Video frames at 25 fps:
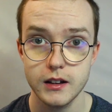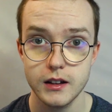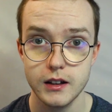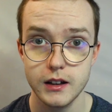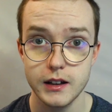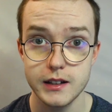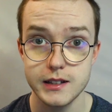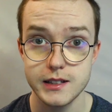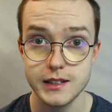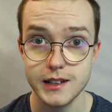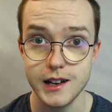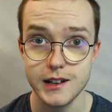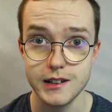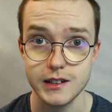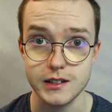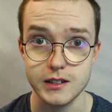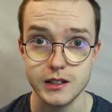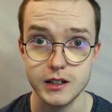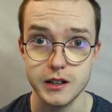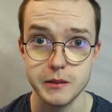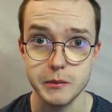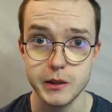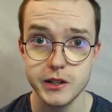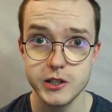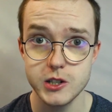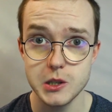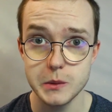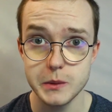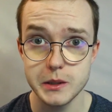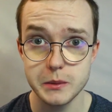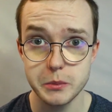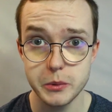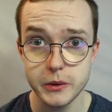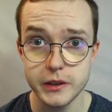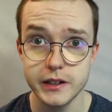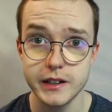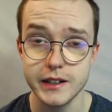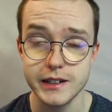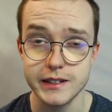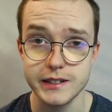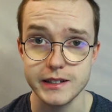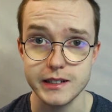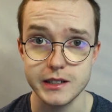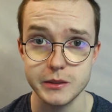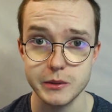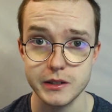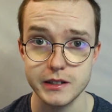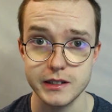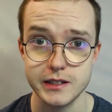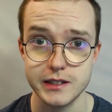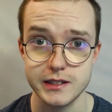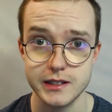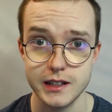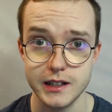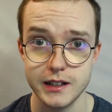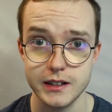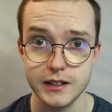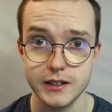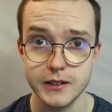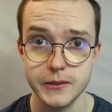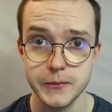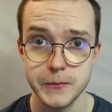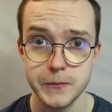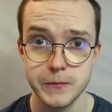As the editor, my job is pretty easy to understand.